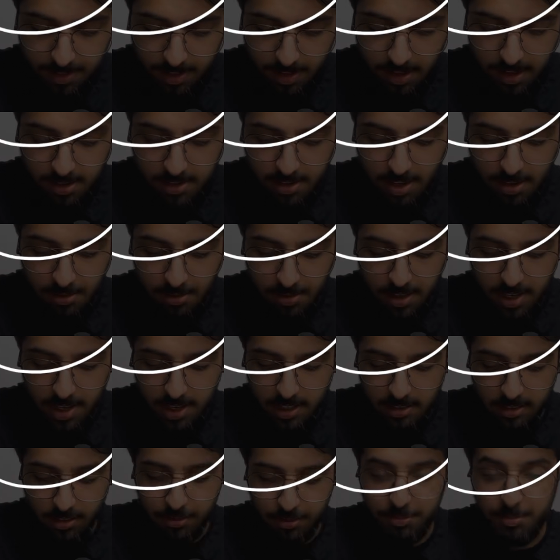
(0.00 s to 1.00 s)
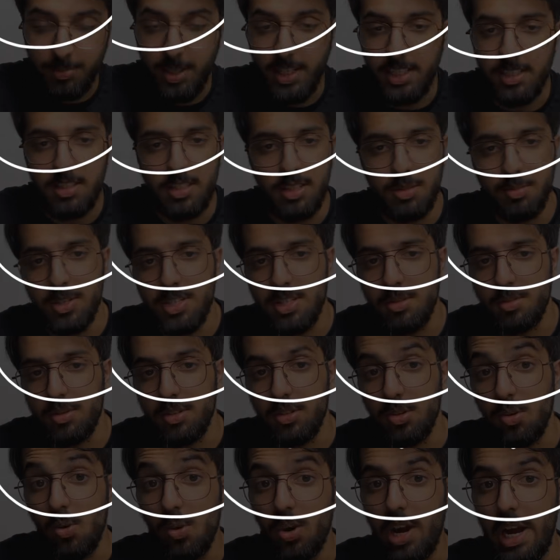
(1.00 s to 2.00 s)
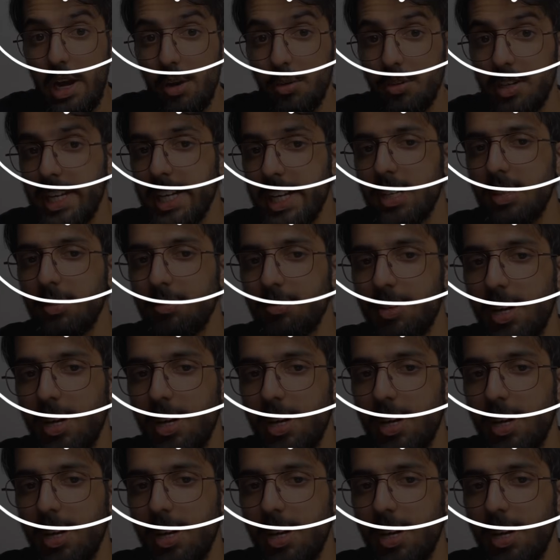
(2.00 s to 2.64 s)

is our negative max displacement, or our negative